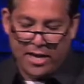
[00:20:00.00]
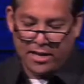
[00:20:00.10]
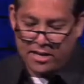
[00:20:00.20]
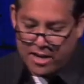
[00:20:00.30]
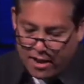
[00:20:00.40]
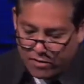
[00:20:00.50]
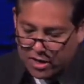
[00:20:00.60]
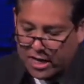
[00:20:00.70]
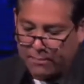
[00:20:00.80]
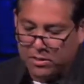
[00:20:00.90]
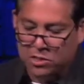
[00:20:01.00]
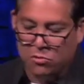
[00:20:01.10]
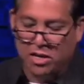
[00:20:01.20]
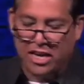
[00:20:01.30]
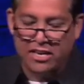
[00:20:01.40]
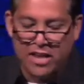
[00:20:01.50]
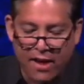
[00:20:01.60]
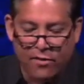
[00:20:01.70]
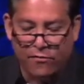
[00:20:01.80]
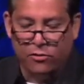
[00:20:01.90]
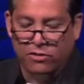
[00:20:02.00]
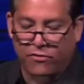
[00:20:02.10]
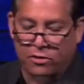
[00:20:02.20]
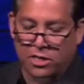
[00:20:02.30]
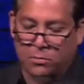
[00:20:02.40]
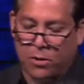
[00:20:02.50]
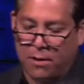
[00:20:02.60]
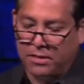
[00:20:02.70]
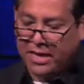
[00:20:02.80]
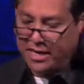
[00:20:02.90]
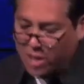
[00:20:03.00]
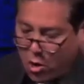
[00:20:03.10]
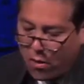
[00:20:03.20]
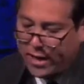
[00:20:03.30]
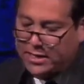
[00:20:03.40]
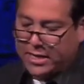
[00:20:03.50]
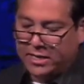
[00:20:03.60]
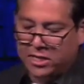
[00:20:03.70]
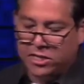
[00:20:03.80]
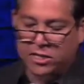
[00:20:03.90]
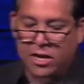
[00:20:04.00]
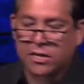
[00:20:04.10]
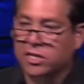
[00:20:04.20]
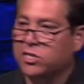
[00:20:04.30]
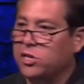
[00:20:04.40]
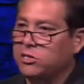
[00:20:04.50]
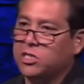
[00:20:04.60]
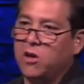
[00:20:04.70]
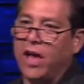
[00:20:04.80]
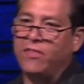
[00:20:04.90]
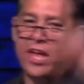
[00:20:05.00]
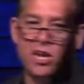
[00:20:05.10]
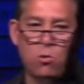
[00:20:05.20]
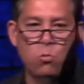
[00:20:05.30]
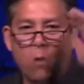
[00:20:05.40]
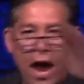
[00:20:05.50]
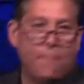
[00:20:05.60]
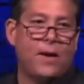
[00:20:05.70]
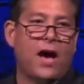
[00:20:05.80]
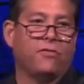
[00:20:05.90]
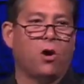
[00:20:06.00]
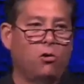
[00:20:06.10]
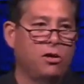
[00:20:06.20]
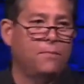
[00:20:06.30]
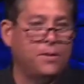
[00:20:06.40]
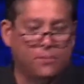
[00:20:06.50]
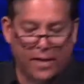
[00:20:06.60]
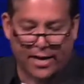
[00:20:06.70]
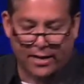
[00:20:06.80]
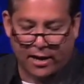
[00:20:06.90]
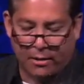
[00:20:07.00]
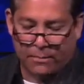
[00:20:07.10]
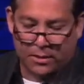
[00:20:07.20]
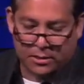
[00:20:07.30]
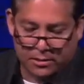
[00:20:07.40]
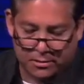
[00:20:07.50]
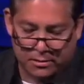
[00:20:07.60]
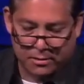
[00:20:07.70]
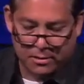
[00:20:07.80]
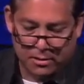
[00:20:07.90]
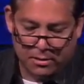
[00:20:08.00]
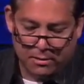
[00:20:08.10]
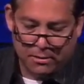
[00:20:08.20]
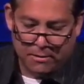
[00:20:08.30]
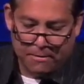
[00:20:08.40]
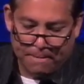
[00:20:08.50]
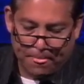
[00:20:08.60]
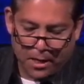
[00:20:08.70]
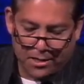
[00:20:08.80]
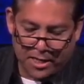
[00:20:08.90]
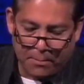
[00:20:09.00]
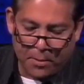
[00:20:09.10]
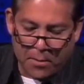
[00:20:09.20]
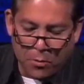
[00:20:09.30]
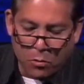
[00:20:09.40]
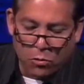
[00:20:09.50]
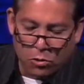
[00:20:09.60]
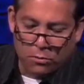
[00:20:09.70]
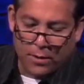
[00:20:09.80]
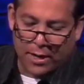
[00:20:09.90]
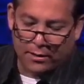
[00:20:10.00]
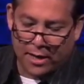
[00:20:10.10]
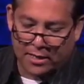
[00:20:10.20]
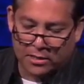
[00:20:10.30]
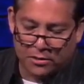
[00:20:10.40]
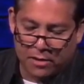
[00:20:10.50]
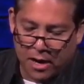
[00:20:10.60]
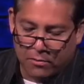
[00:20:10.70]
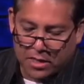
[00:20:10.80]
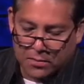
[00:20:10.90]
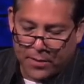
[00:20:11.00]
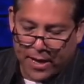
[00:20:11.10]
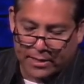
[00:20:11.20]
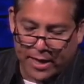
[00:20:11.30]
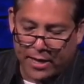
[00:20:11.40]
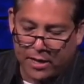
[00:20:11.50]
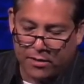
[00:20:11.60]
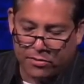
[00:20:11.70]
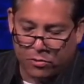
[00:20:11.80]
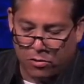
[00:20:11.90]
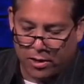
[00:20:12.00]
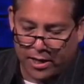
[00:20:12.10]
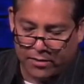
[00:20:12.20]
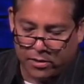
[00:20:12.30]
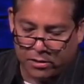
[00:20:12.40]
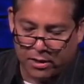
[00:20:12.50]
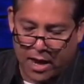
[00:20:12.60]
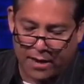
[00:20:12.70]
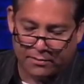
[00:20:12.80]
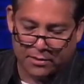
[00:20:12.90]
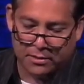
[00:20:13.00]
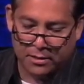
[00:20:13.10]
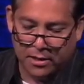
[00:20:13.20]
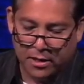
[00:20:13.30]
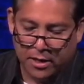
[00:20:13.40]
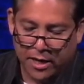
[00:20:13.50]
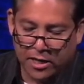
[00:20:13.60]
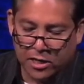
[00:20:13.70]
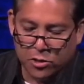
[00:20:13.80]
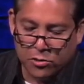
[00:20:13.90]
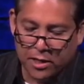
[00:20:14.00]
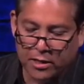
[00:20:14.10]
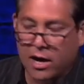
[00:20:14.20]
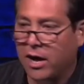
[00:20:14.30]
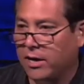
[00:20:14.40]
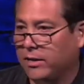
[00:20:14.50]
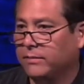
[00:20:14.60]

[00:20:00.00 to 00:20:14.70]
had never kept his word, he never fulfilled his promise, and no intent to, to do so, and then you wipe out the only people that could help us. You see, people ruled by lust do not respect any authority in their lives, including God.